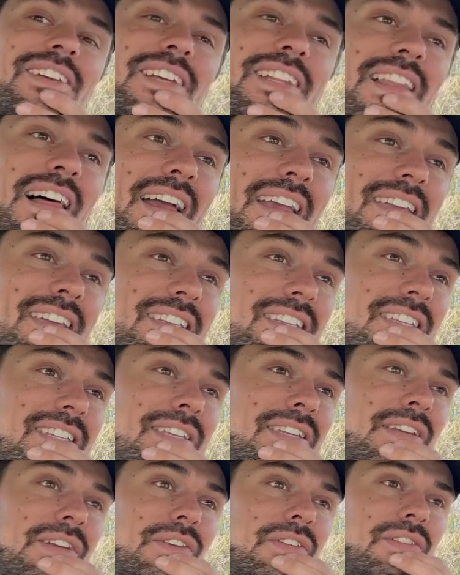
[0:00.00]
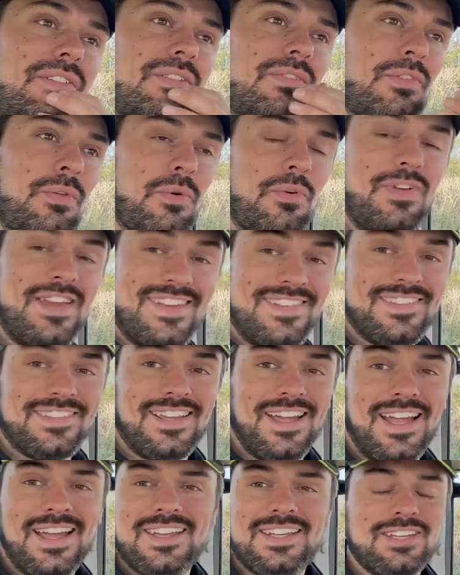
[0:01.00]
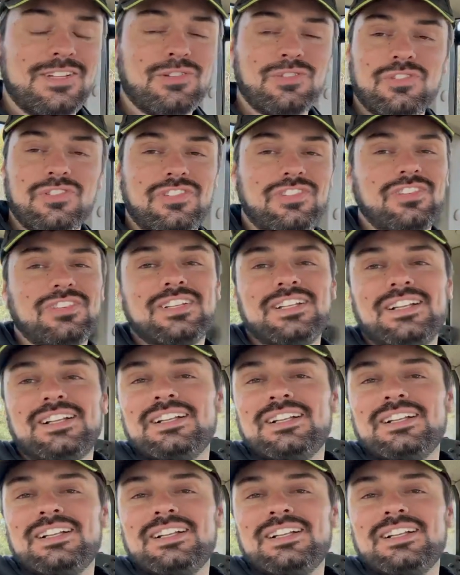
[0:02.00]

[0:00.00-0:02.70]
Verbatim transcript: Like you, they were inside. You couldn't.